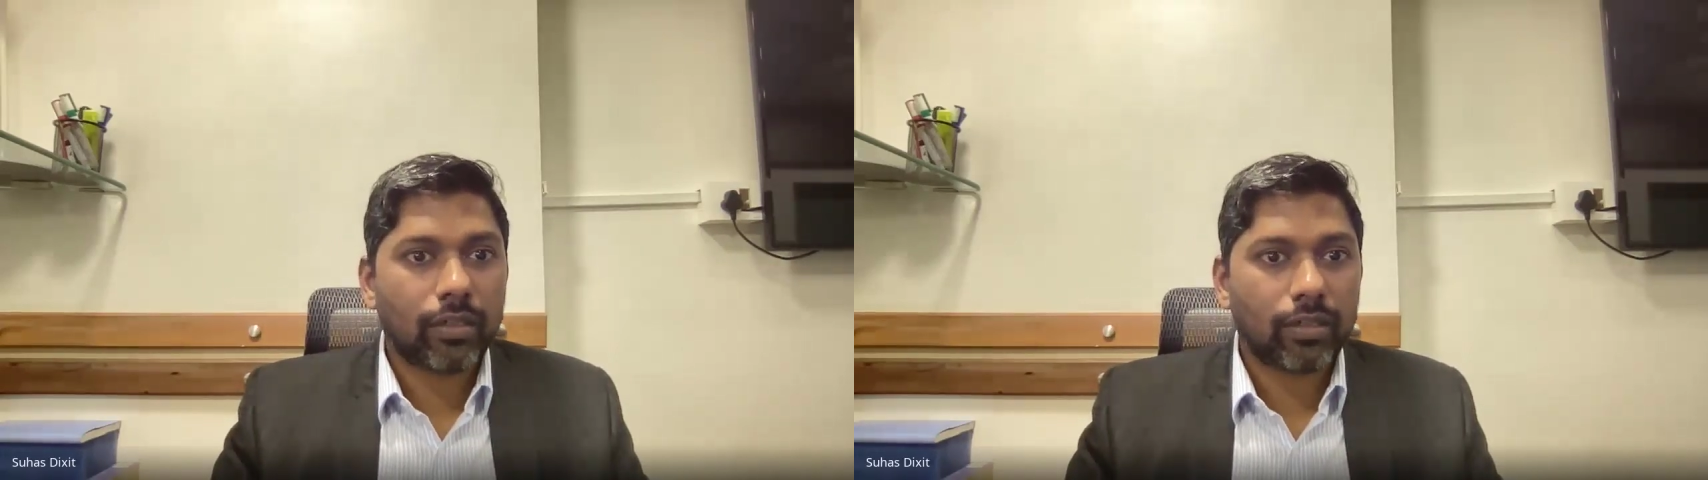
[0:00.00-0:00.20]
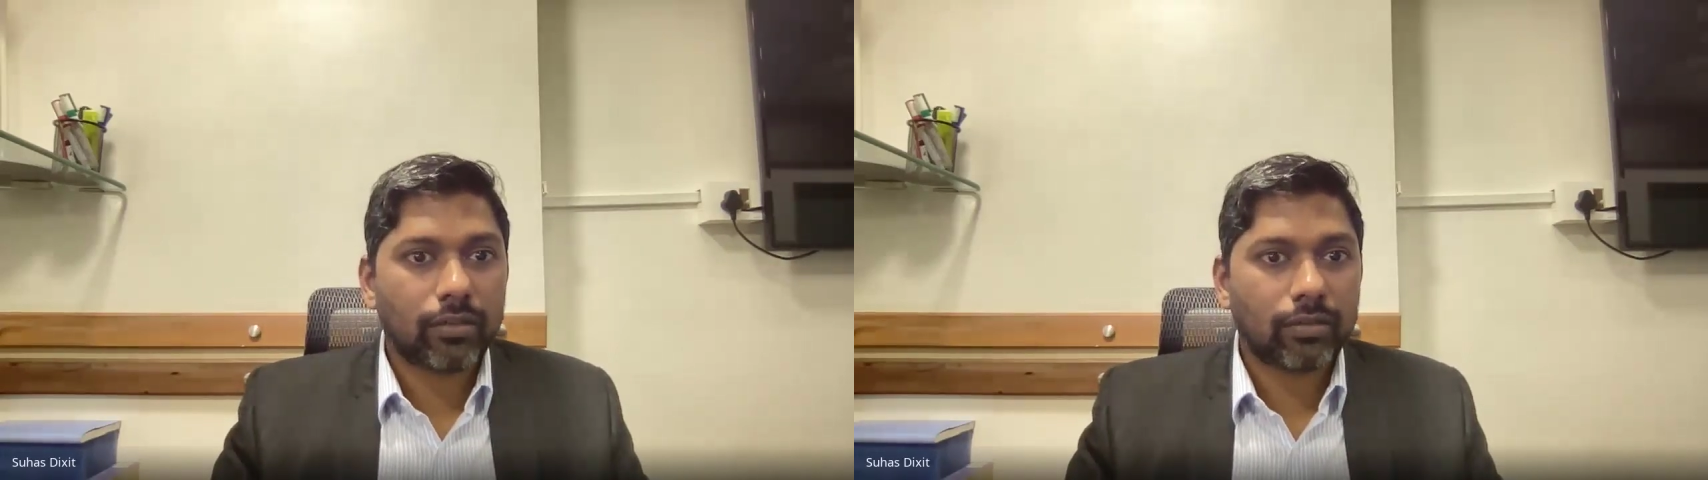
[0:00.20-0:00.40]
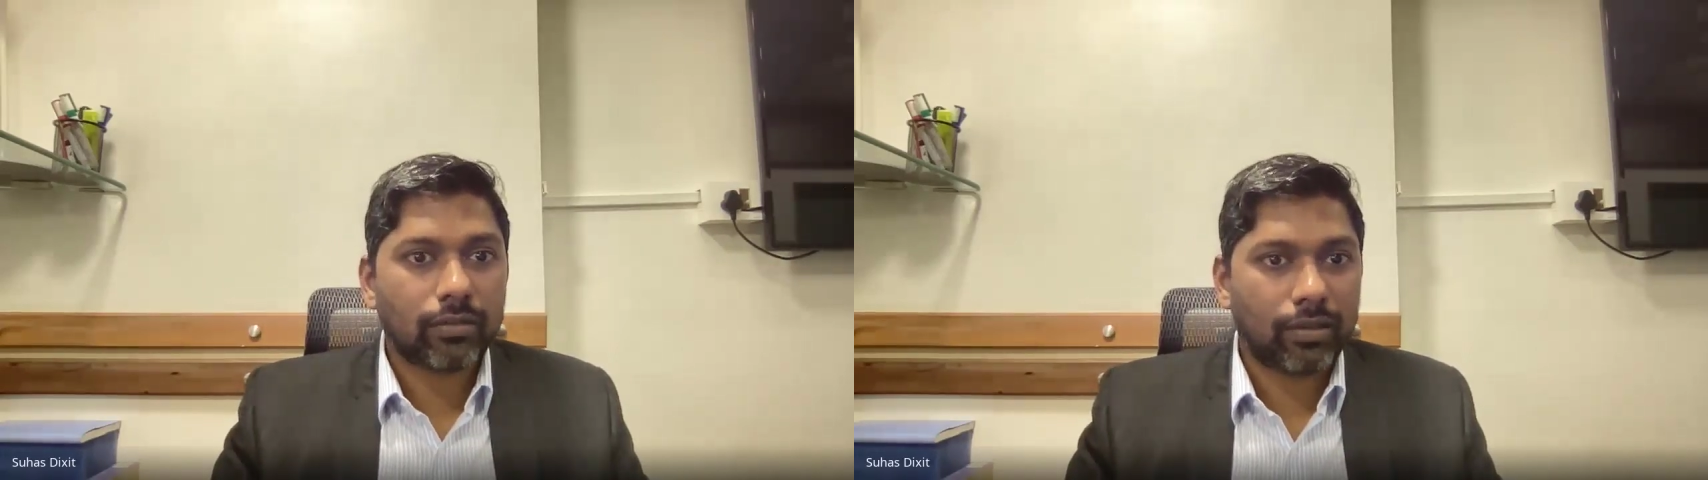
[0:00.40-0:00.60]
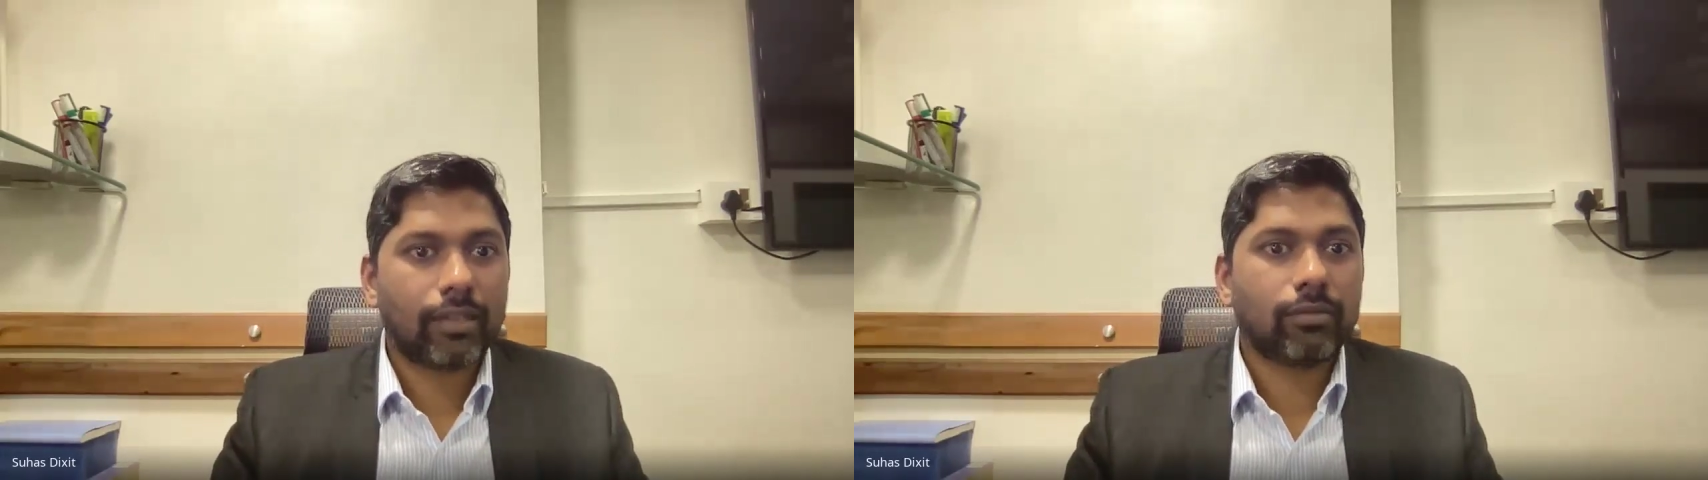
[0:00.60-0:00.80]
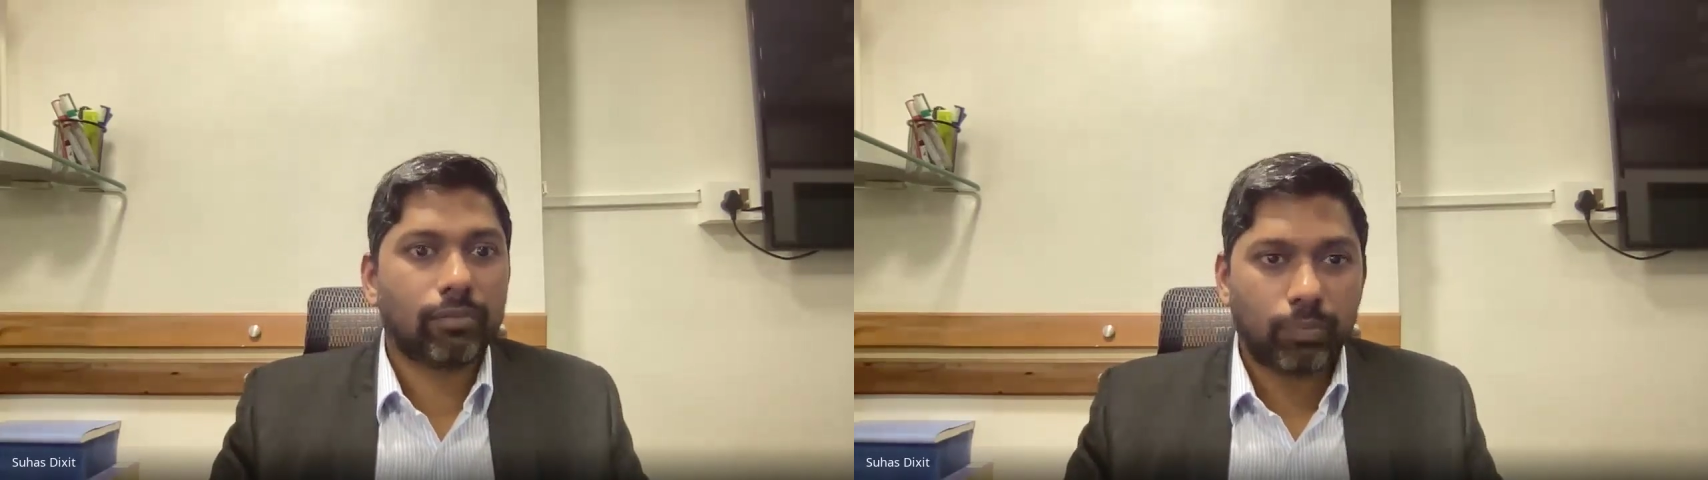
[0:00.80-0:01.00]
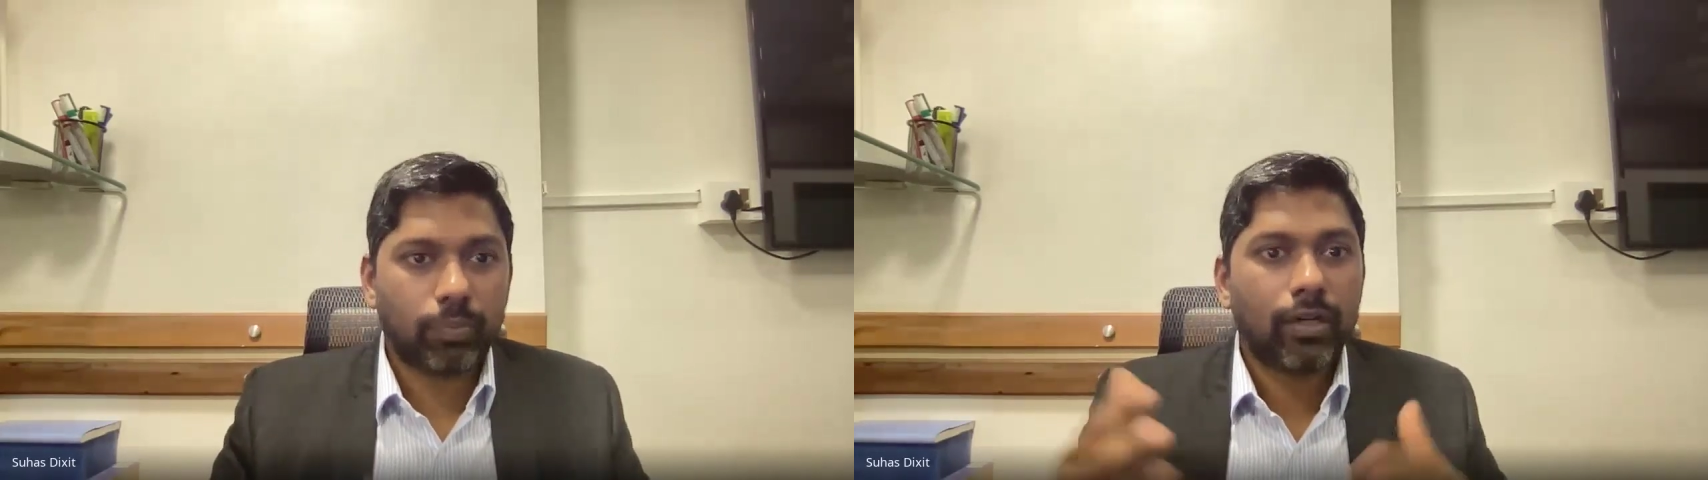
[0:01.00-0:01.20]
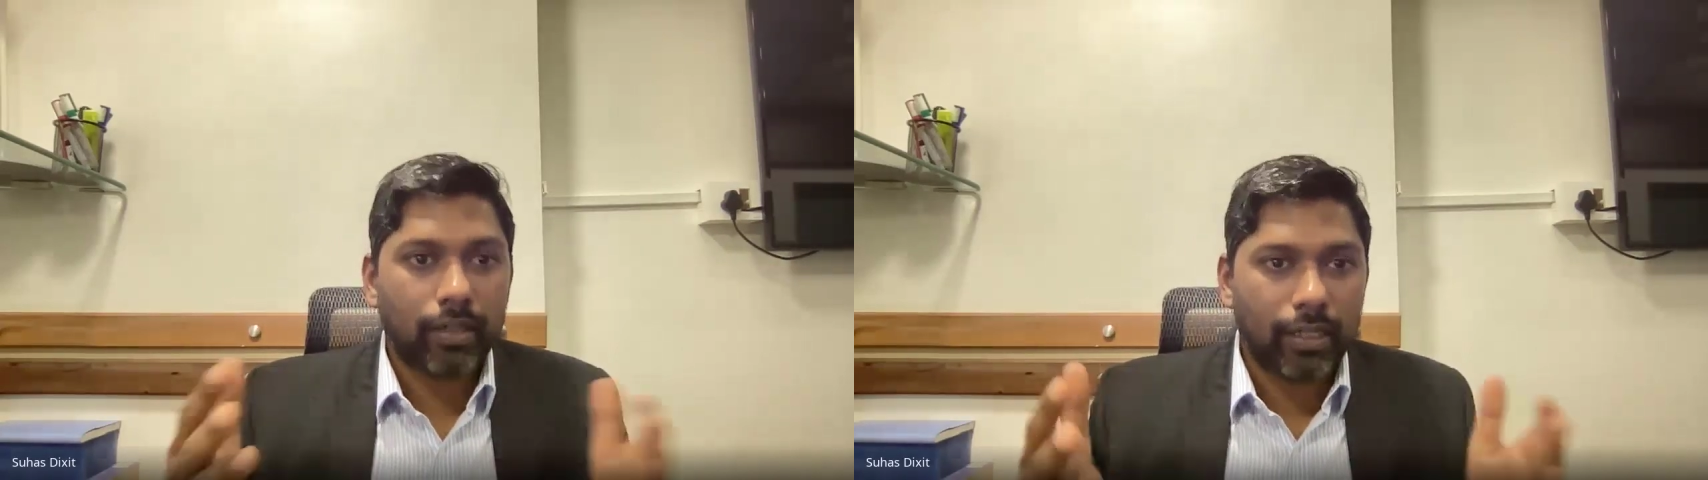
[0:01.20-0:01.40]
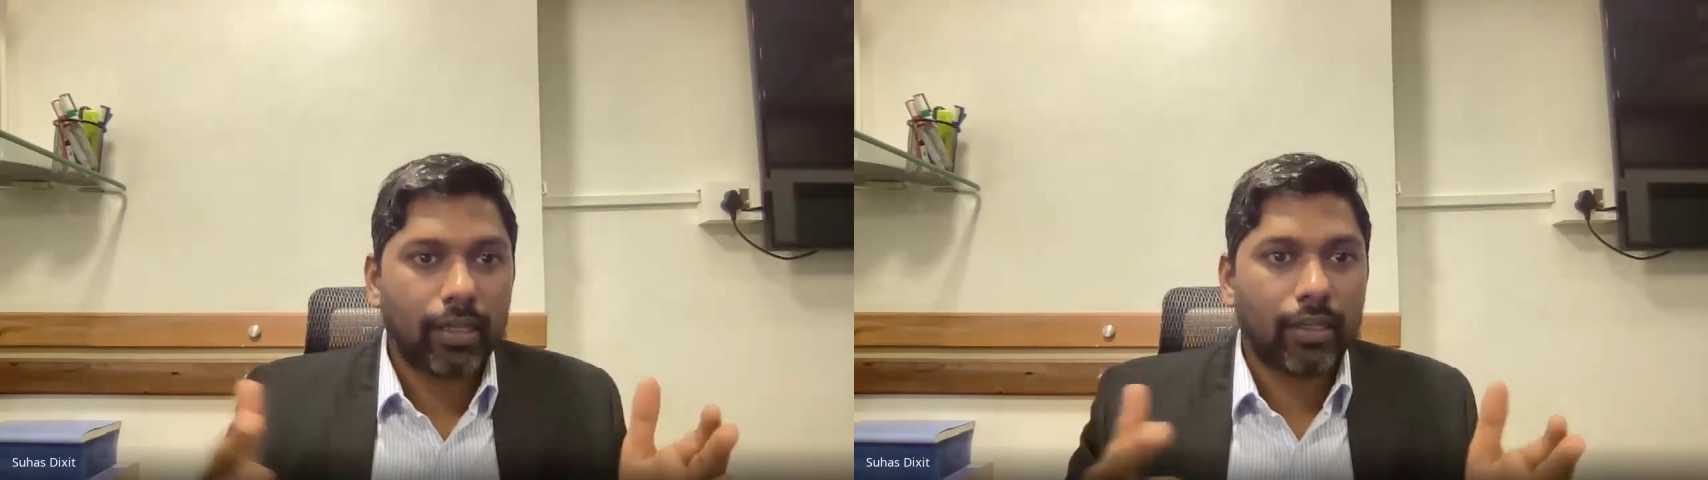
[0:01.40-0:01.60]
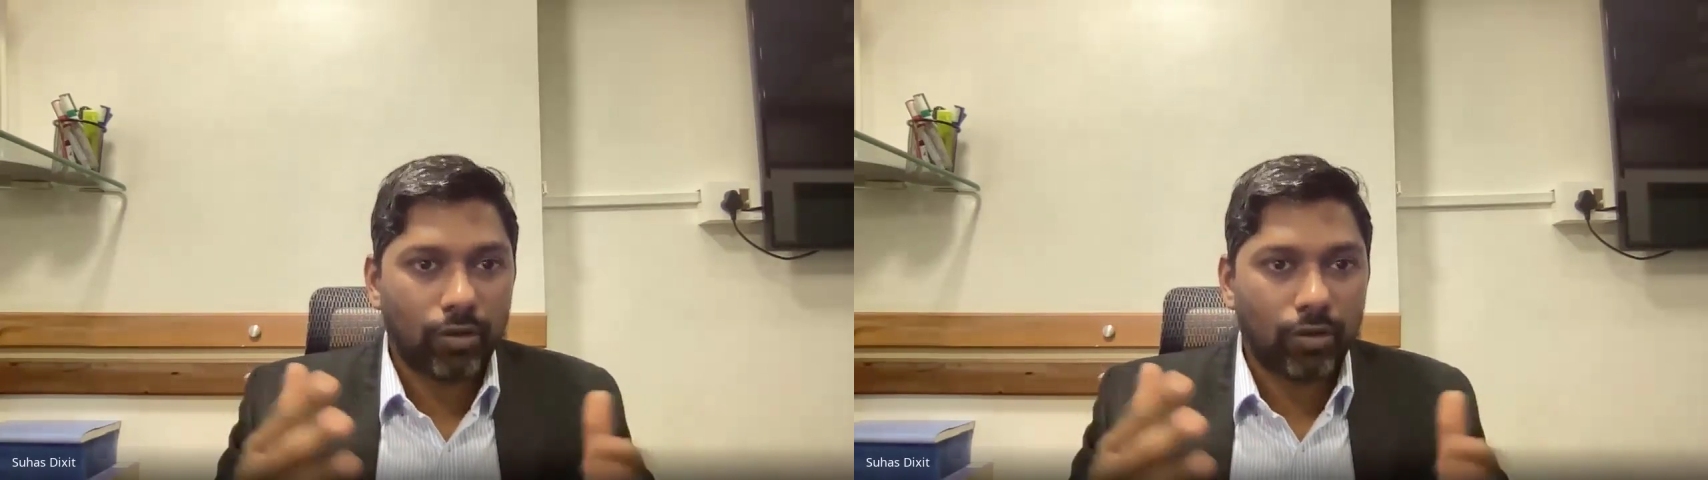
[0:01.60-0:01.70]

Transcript: tons that per day,